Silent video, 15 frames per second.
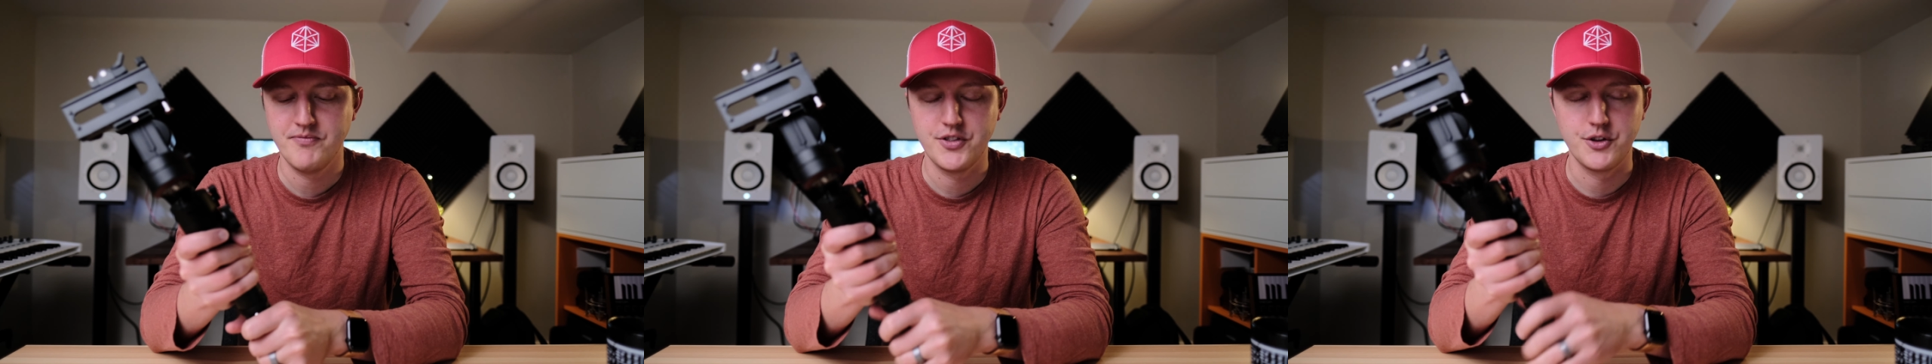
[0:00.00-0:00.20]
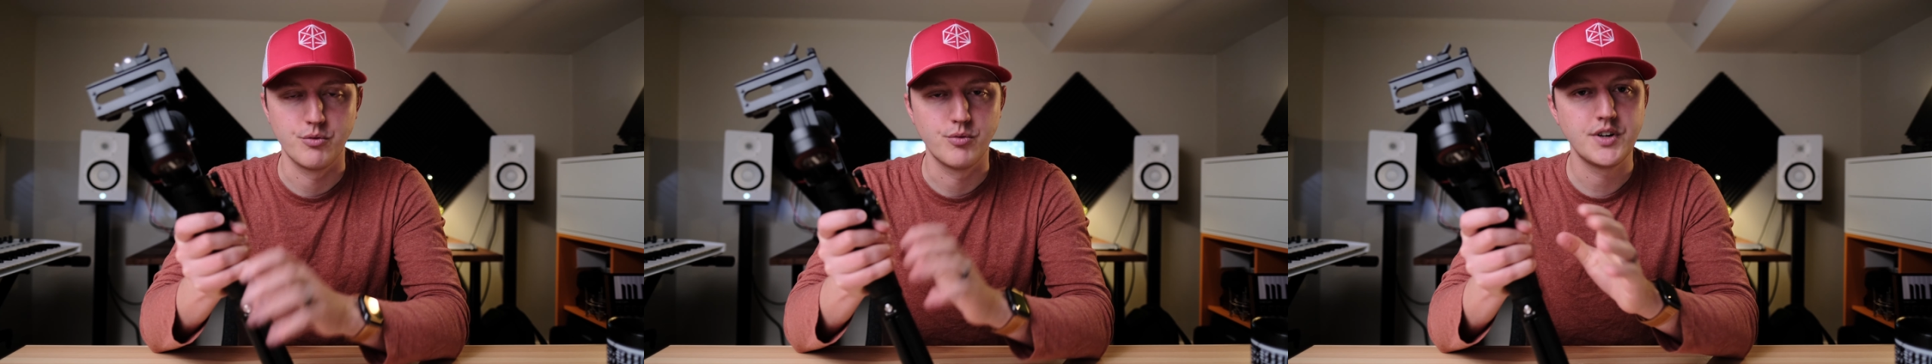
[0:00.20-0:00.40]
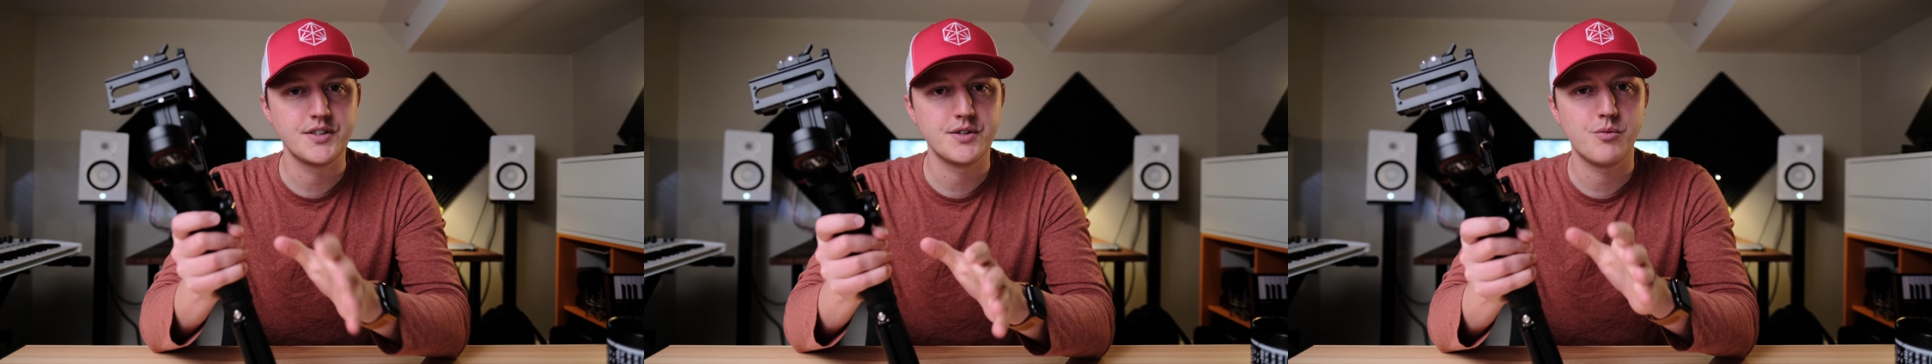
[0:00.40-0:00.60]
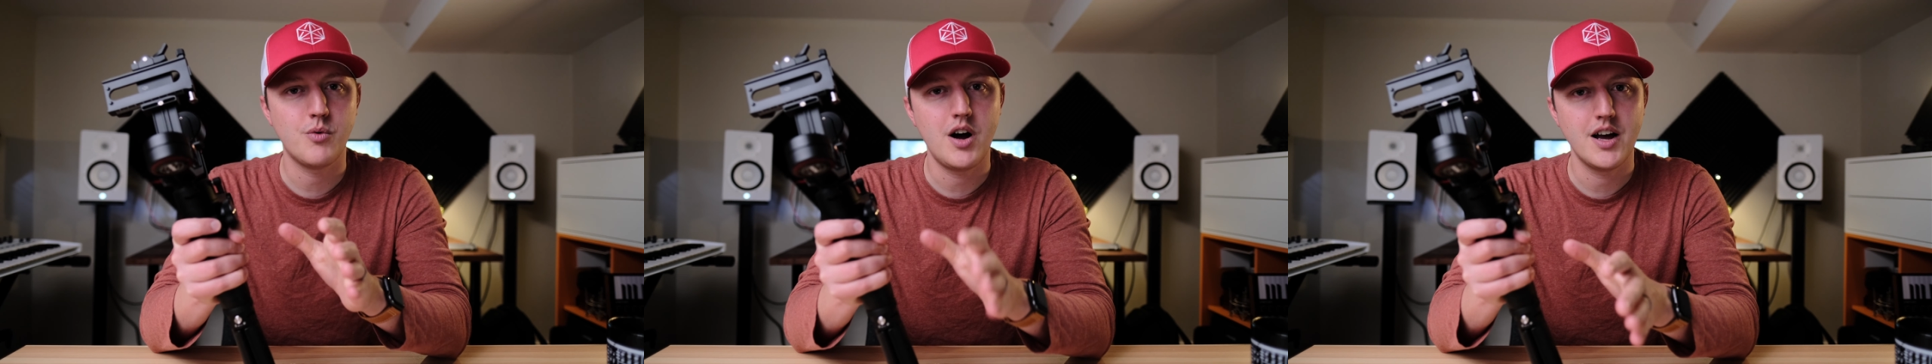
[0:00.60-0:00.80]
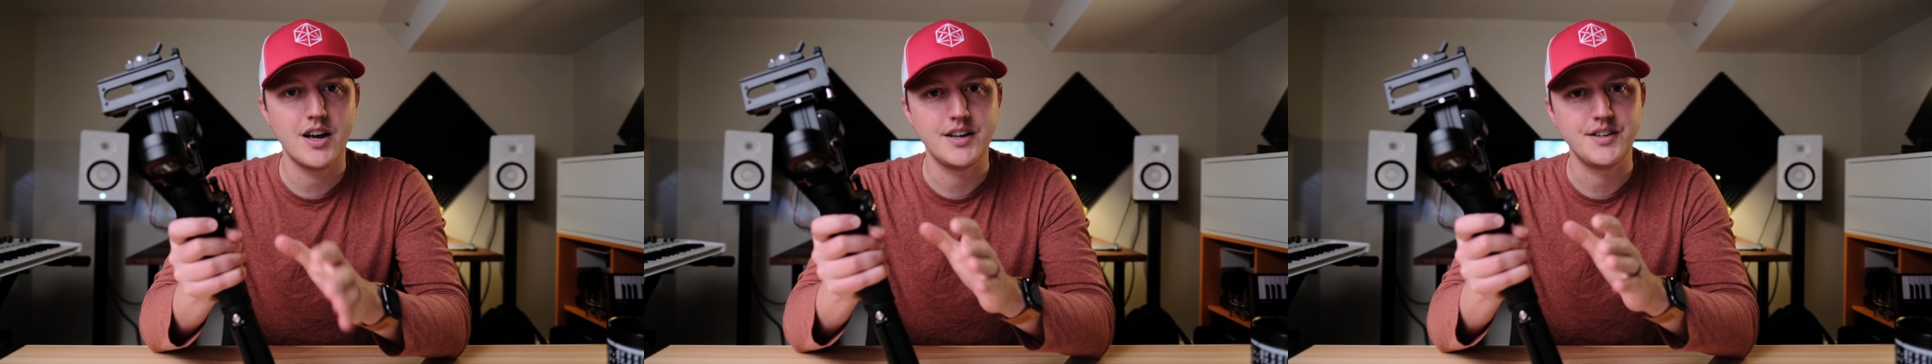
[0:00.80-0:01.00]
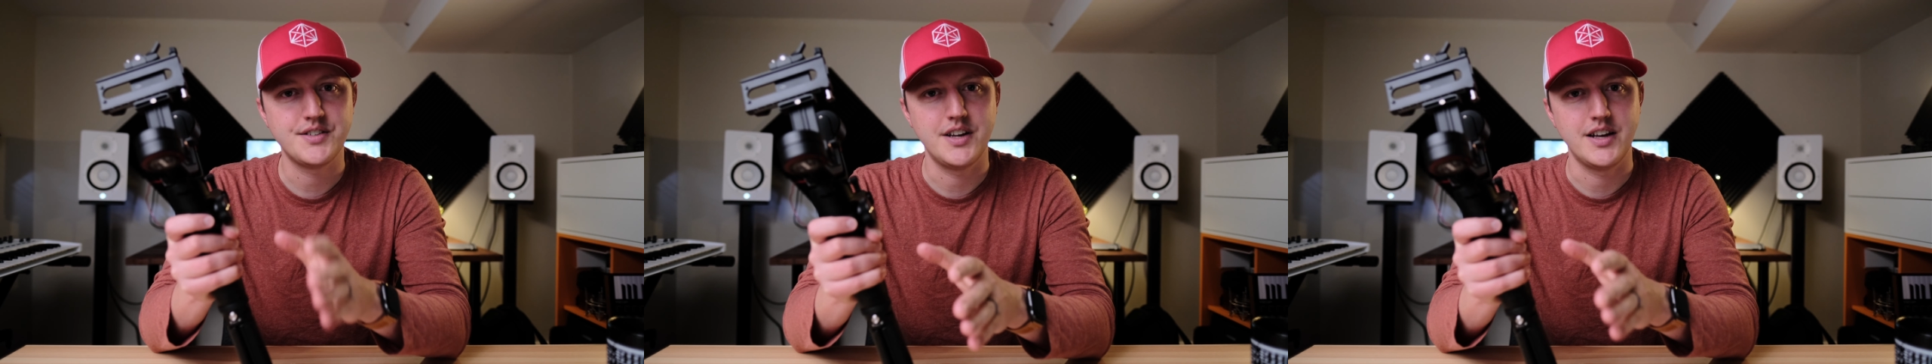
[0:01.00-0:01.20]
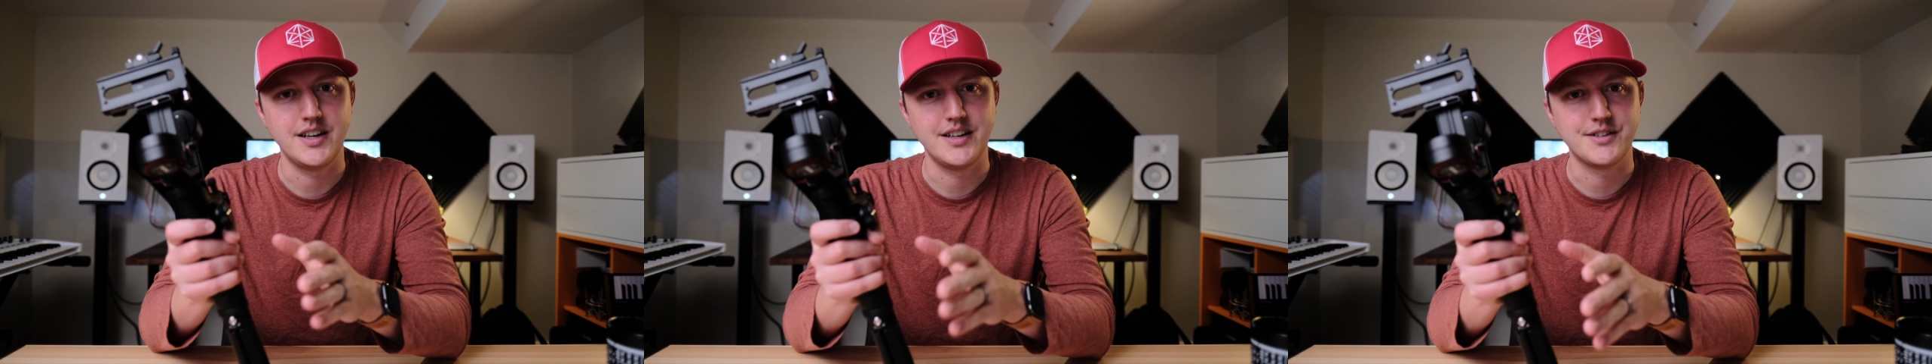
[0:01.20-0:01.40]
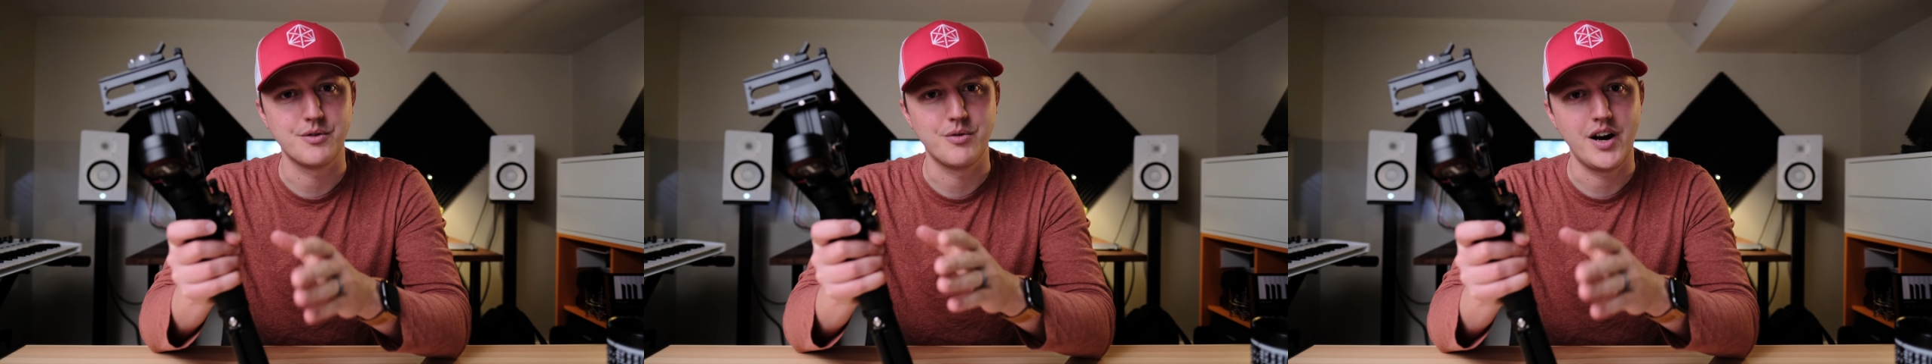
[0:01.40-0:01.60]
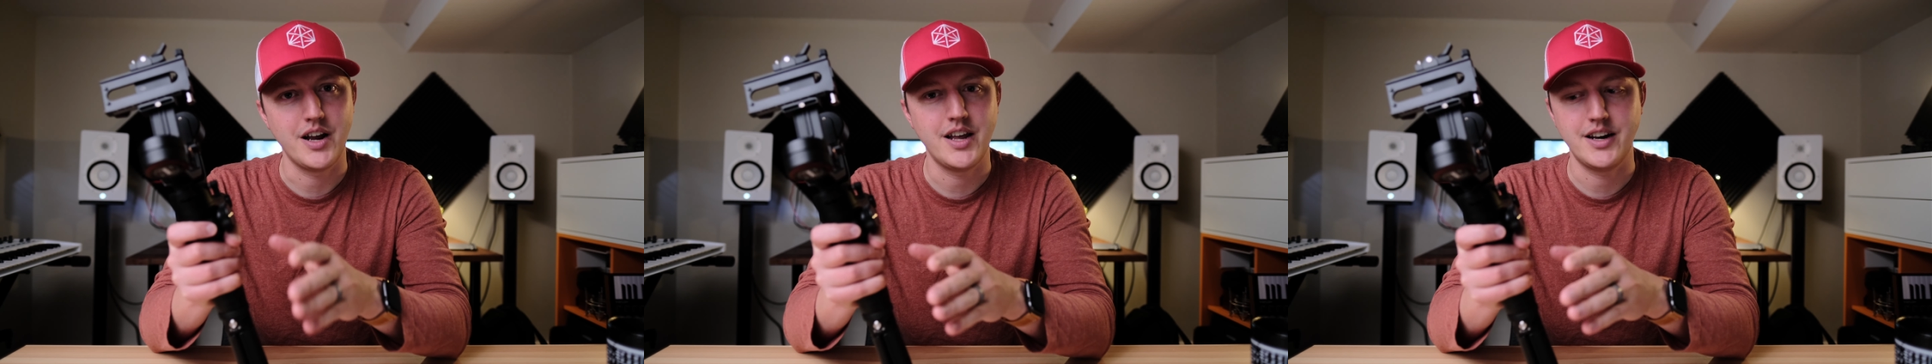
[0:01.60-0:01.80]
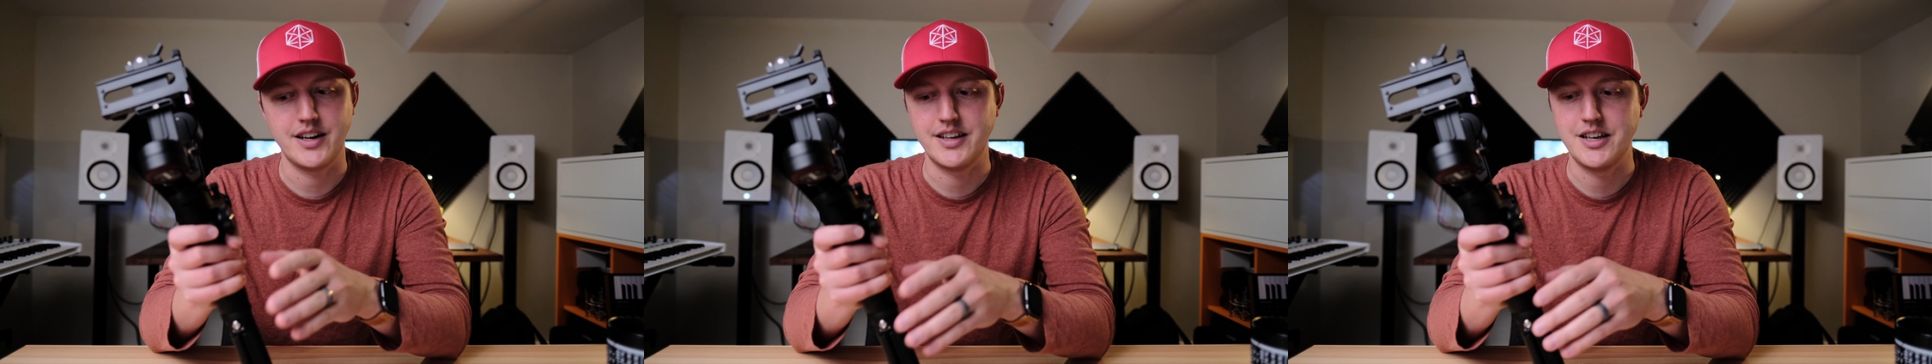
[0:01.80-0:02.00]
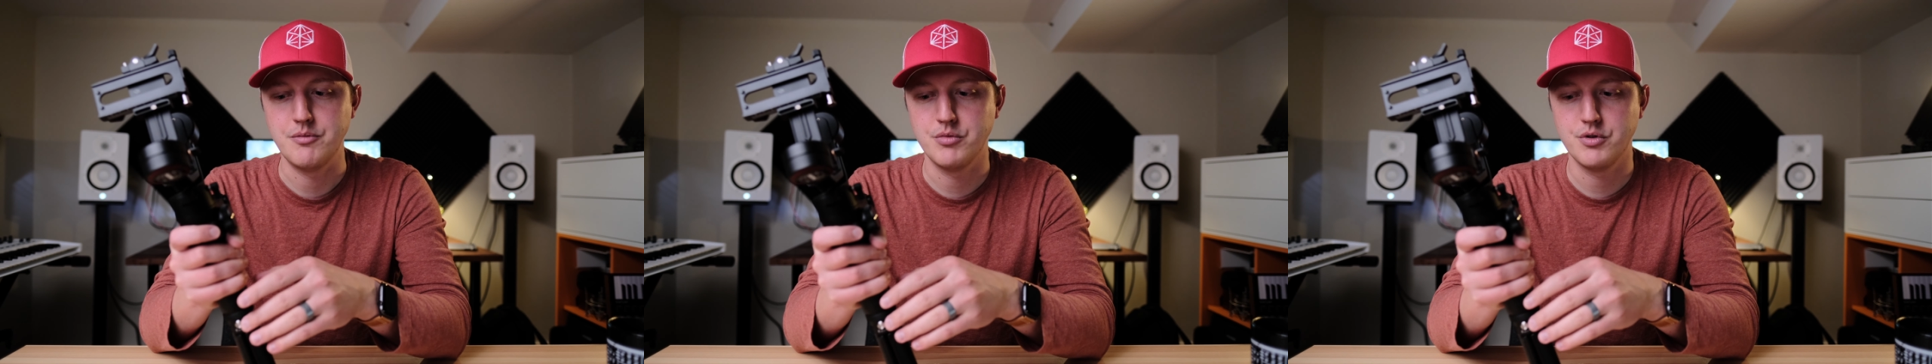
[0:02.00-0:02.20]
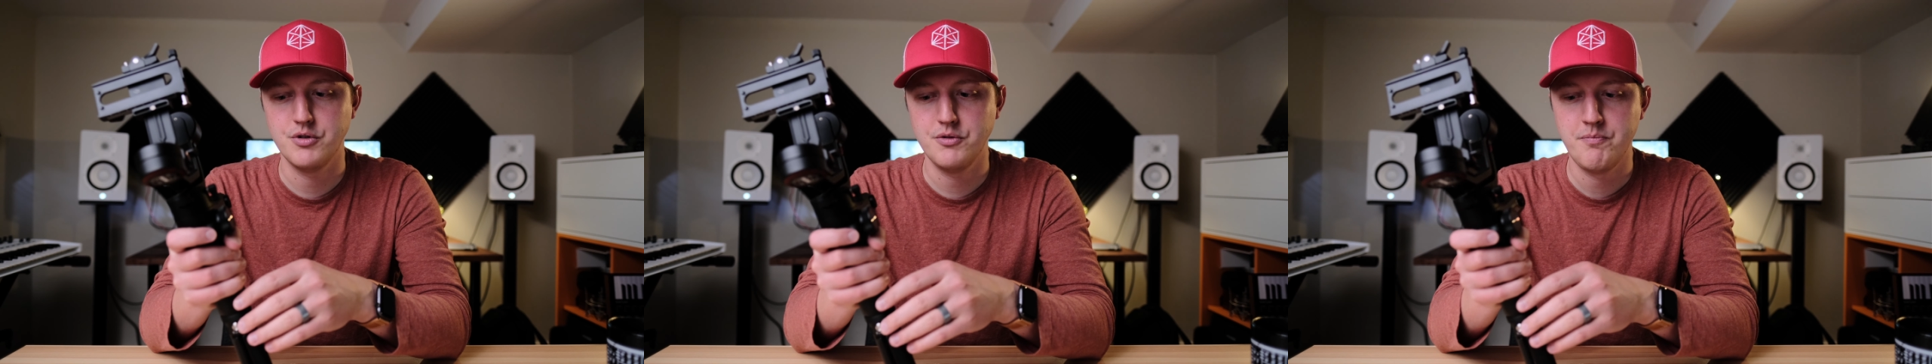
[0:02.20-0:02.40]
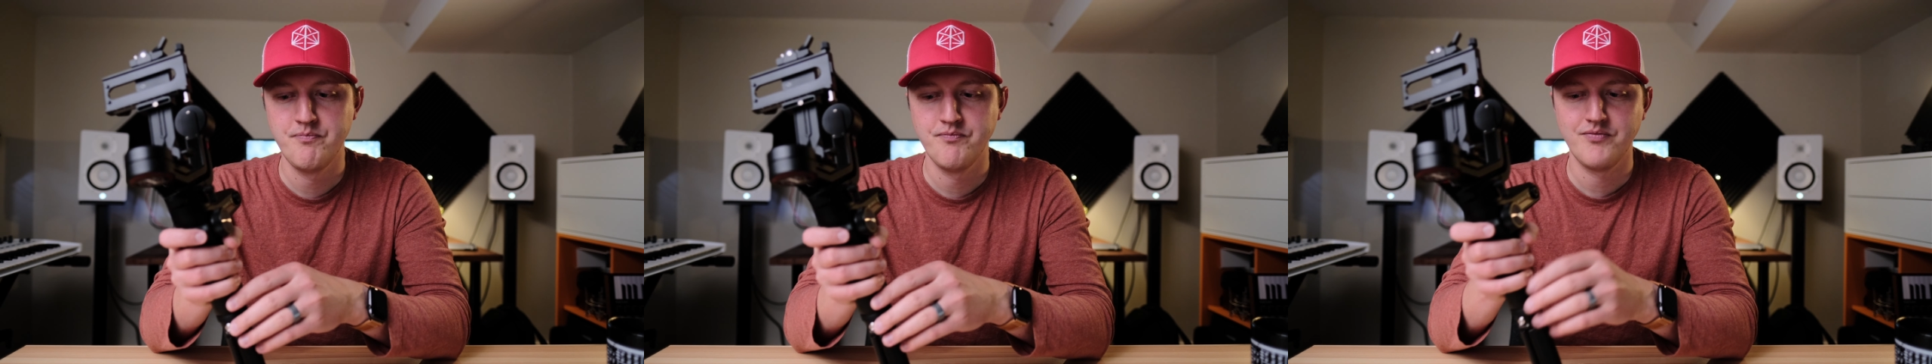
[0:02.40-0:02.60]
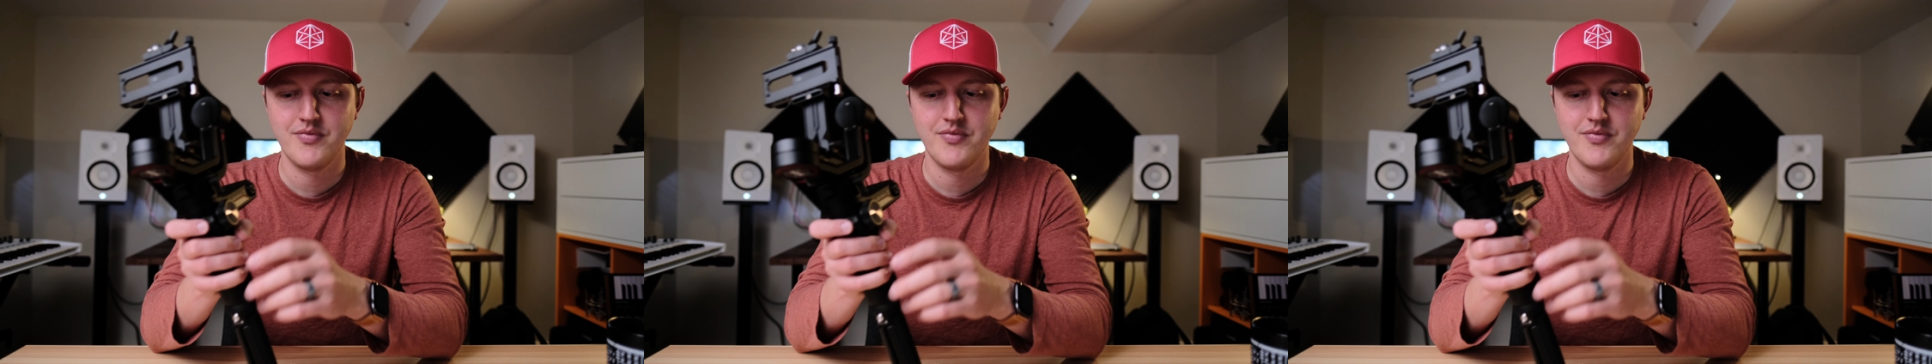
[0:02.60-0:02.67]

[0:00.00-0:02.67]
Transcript: The reason why I say it's a right-handed gimbal